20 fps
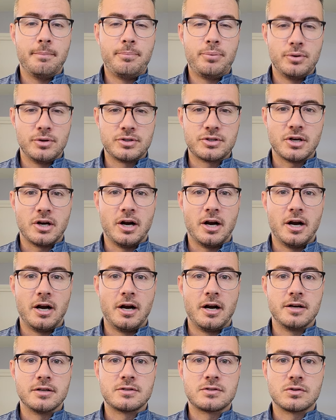push
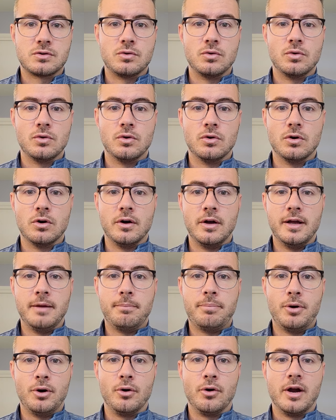our school
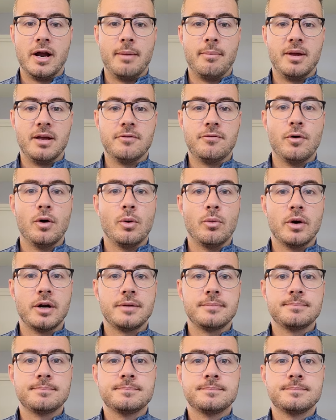programming forward.